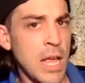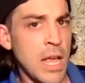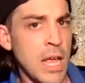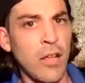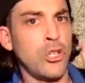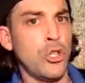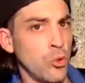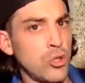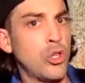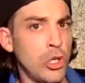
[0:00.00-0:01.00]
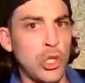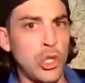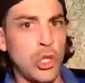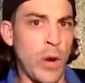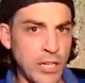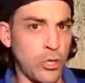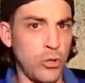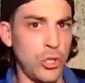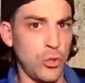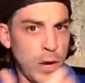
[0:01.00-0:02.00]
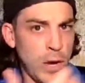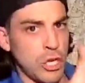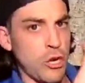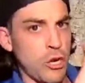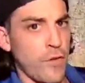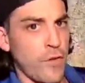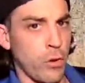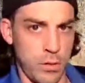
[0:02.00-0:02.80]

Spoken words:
value to you, right to your phone.